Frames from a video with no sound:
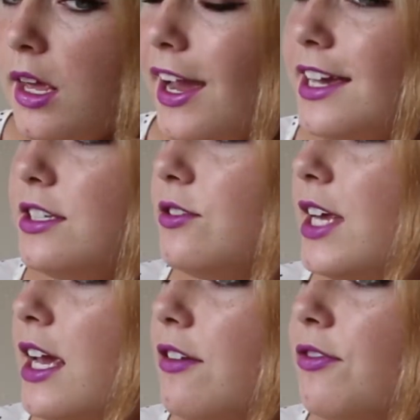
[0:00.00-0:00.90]
is you
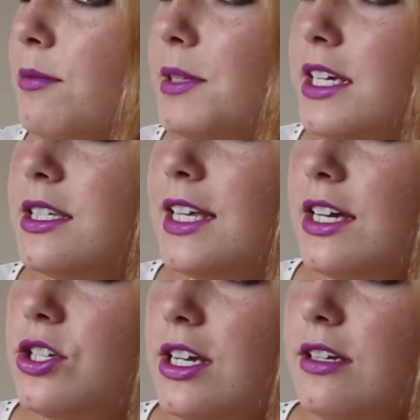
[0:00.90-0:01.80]
take from this
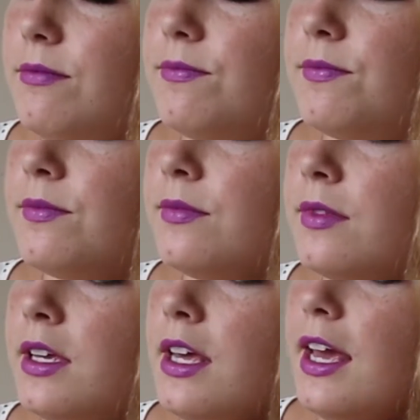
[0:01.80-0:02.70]
section
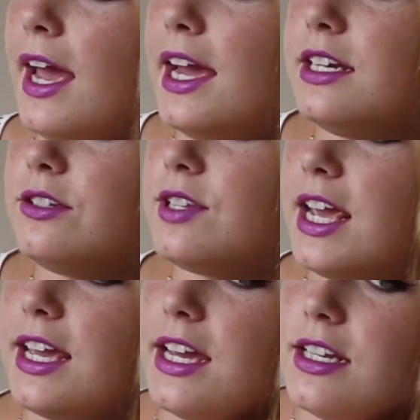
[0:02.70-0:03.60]
and you
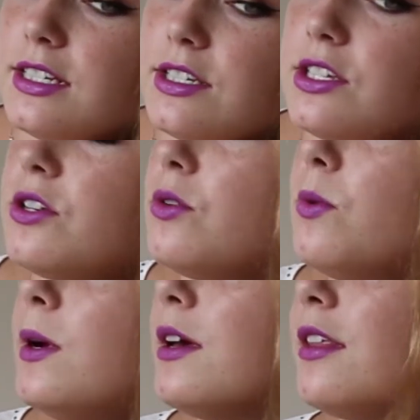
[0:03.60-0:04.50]
take it
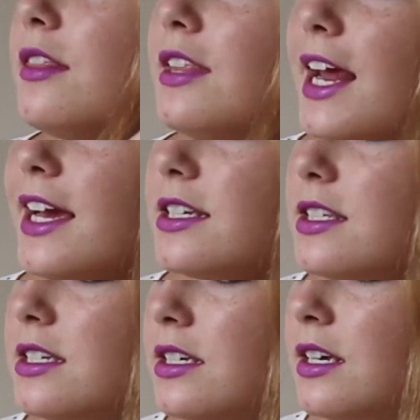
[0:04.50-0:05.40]
to the next.